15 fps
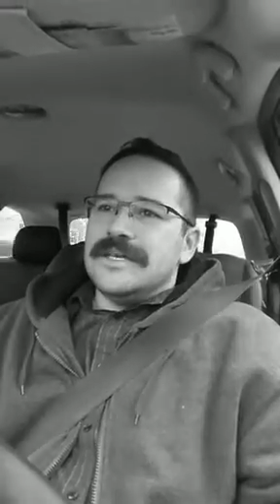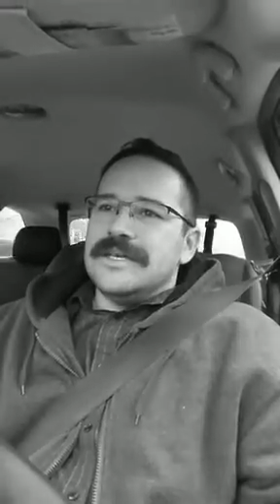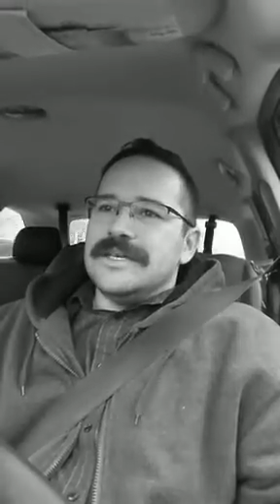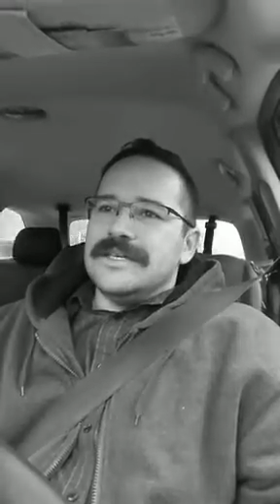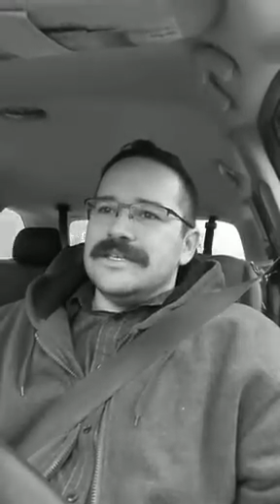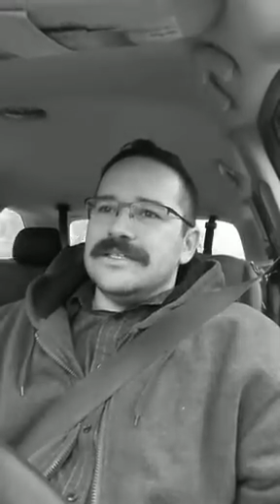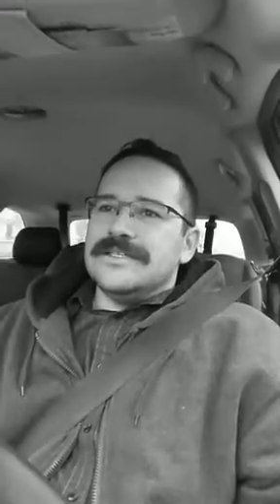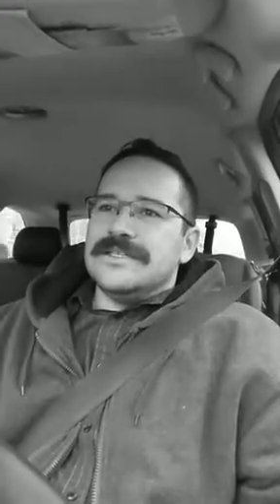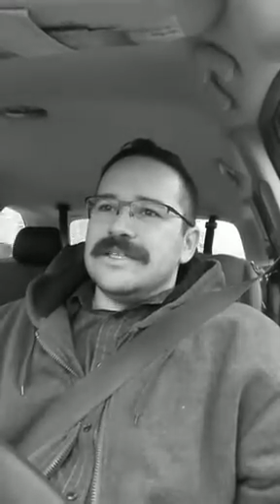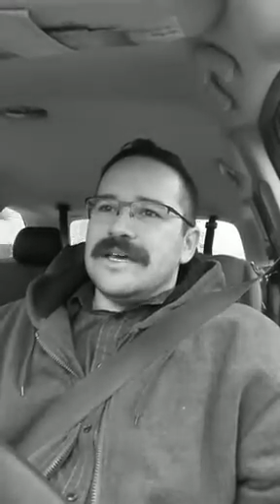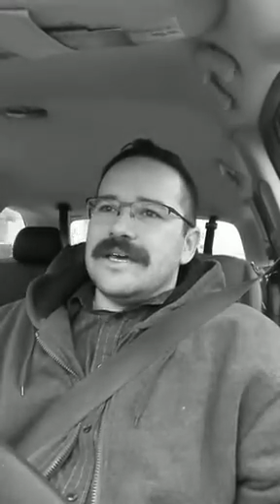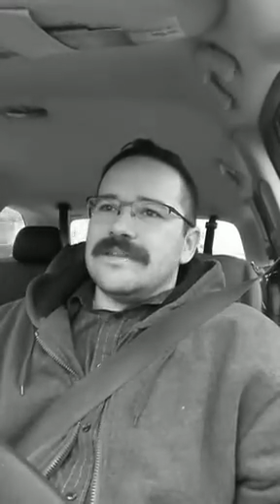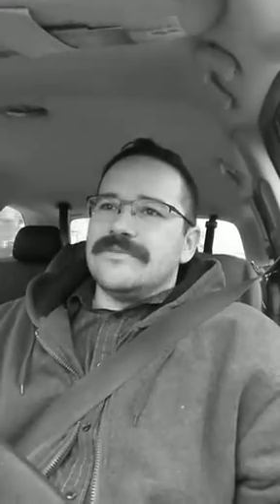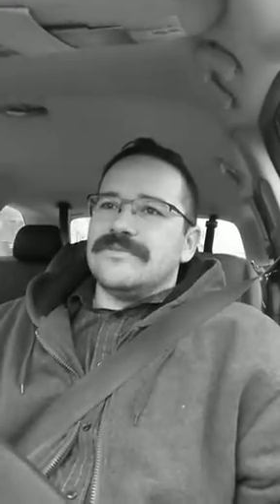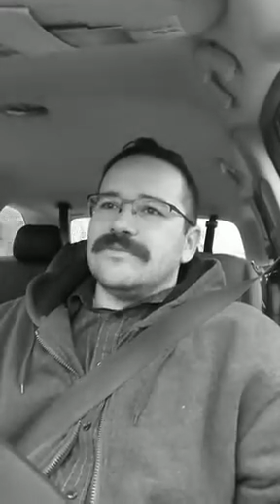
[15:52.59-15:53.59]
is
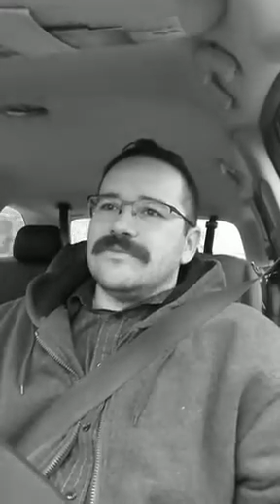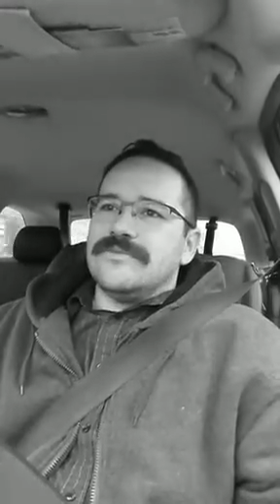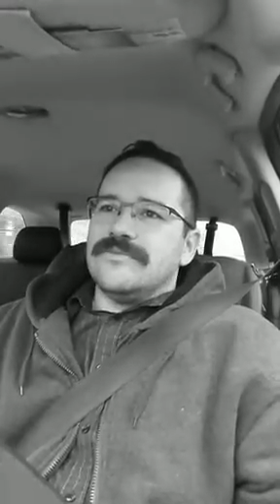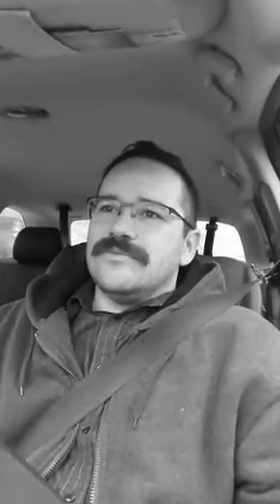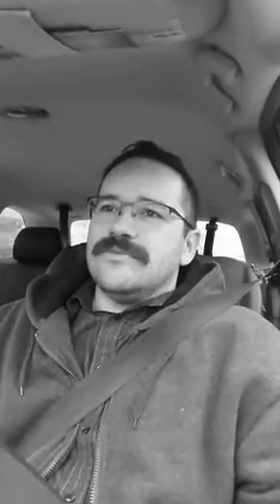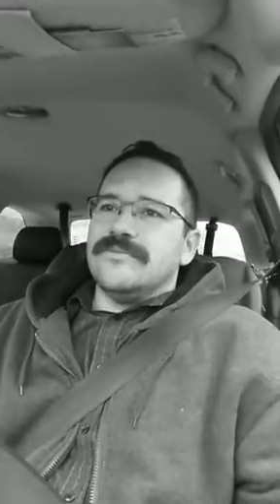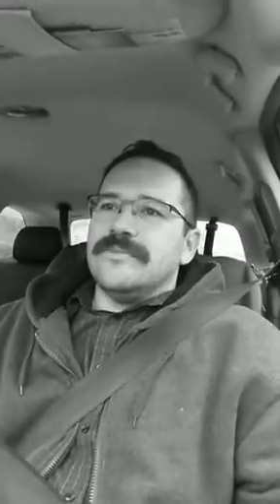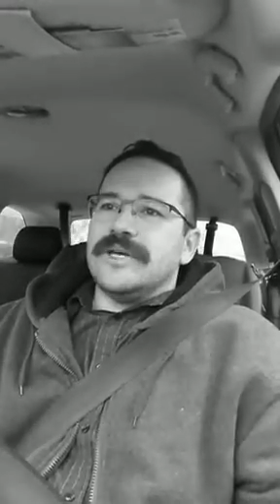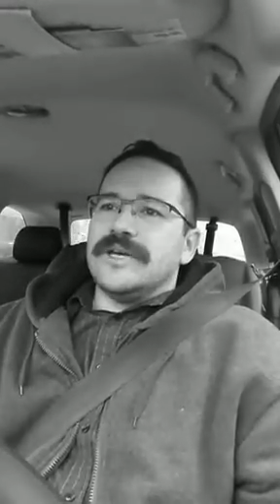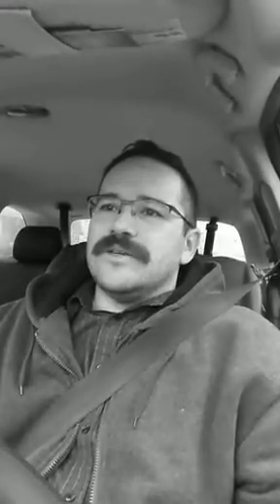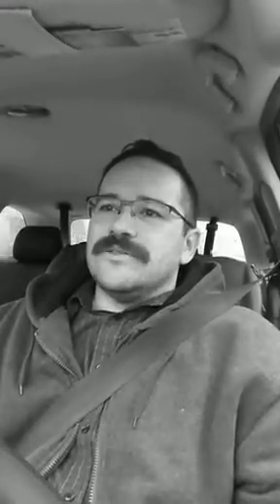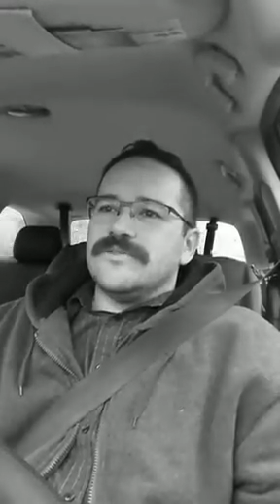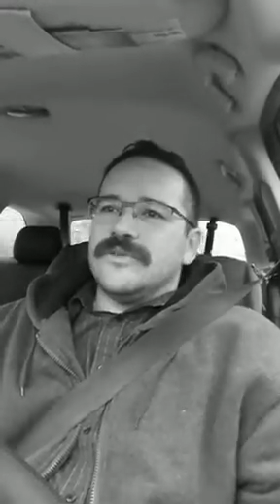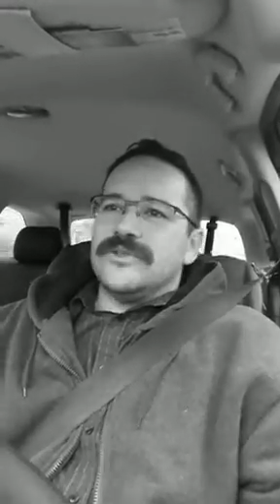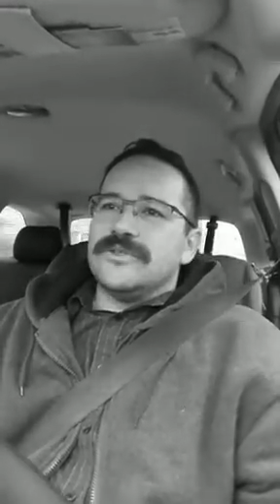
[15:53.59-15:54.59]
that
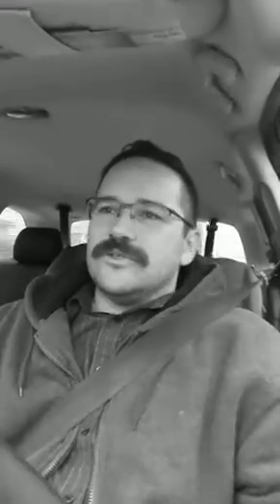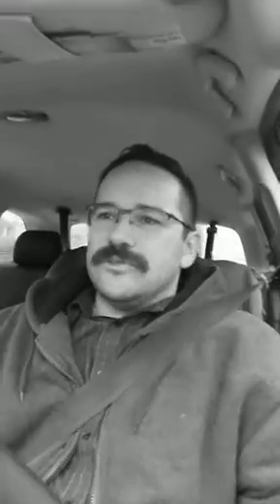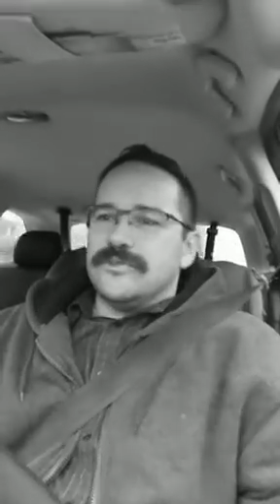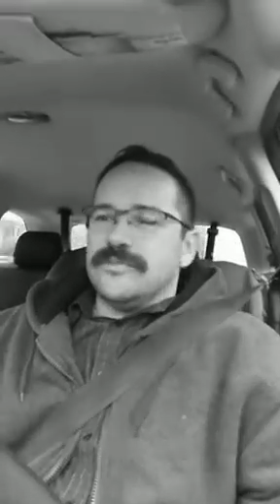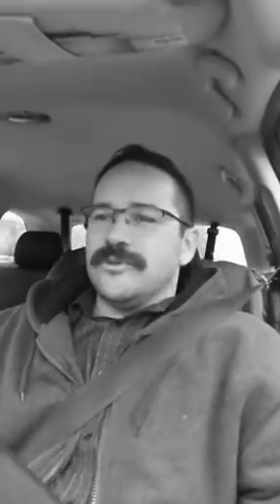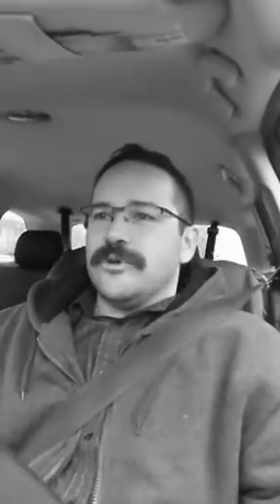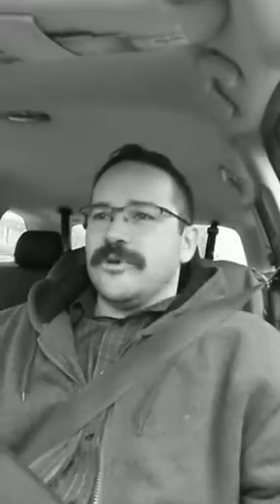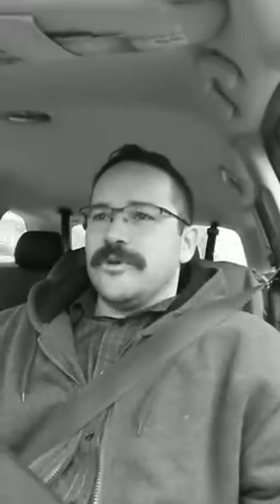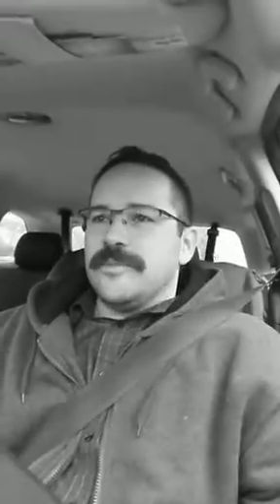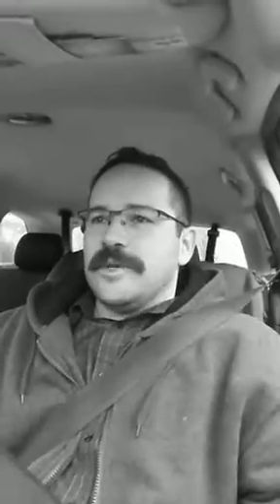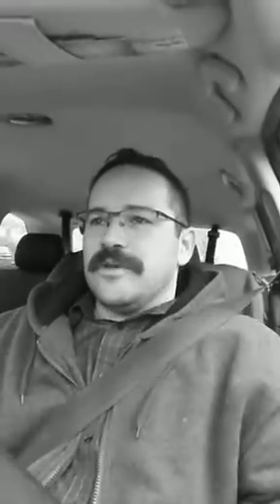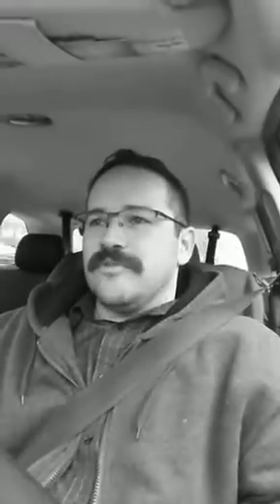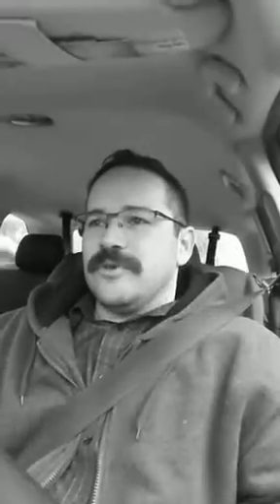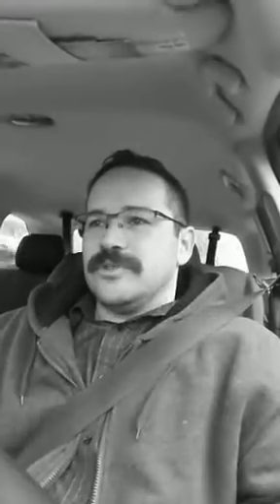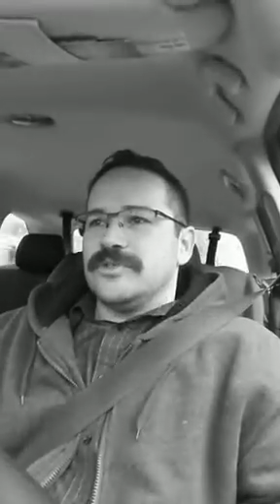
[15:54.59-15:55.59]
because functional programming
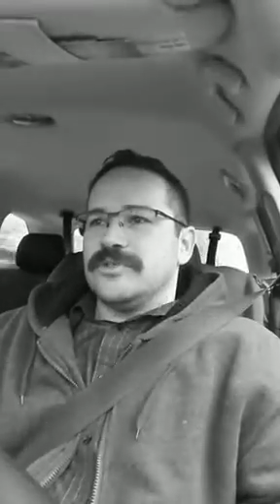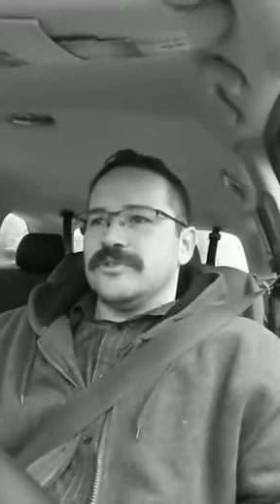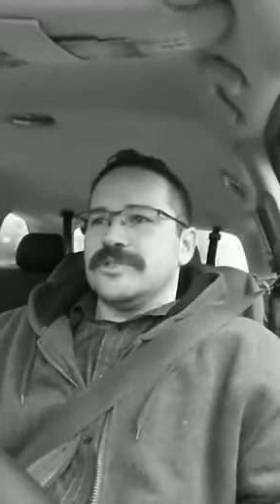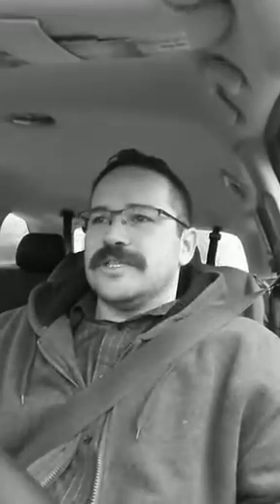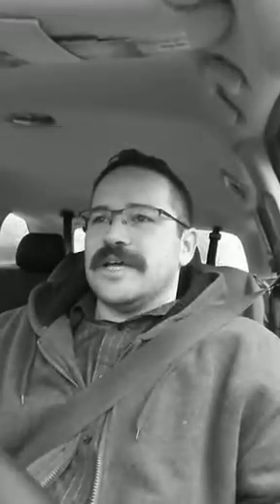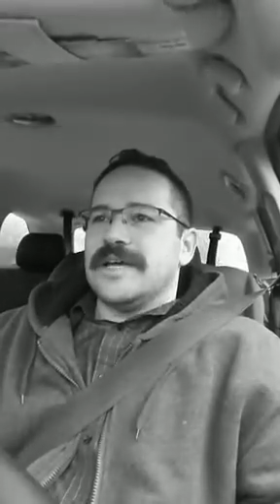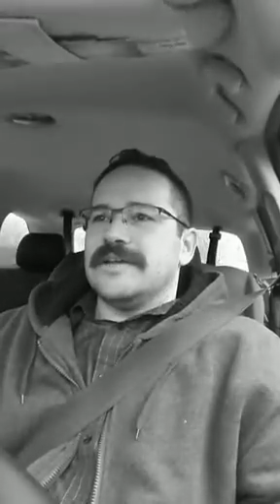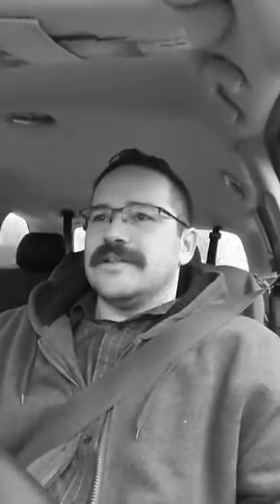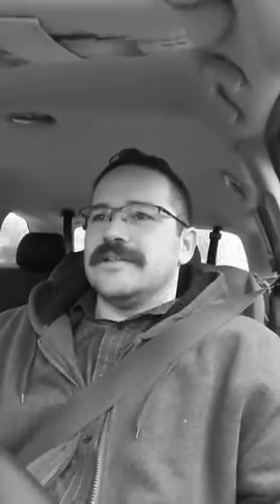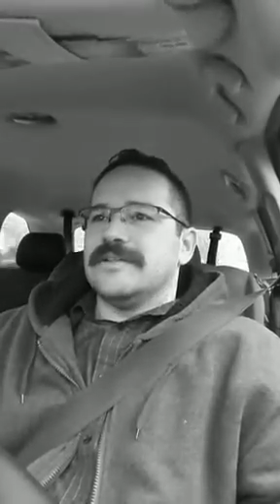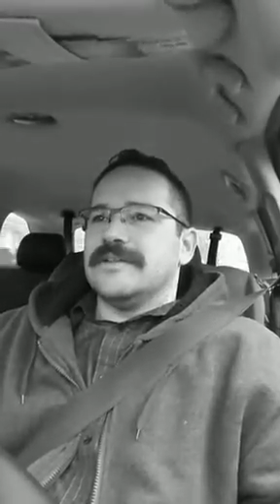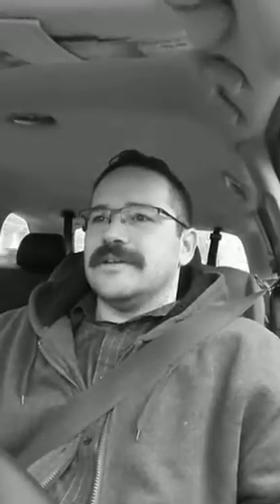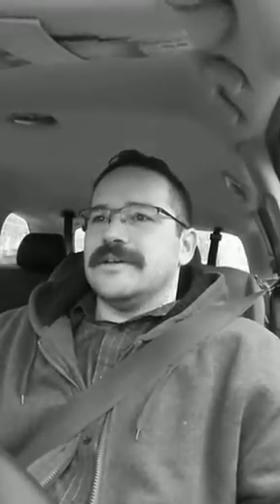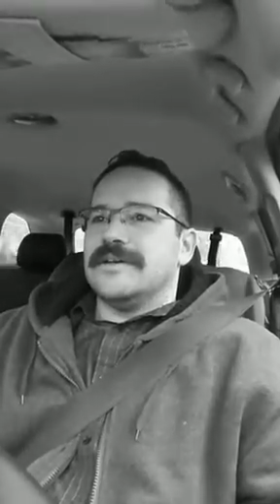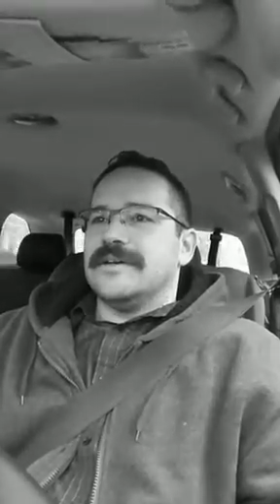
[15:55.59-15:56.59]
and functional style
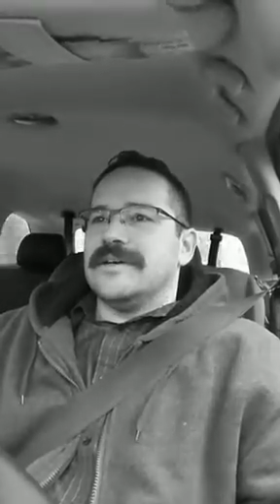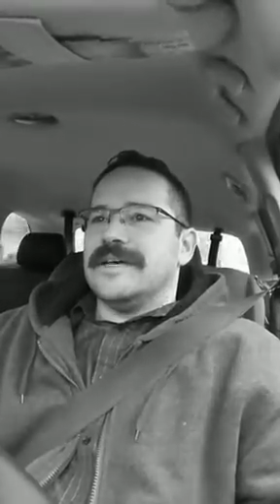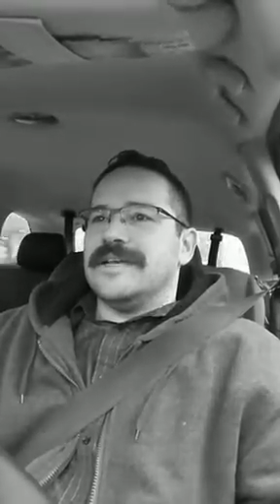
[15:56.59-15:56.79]
uh,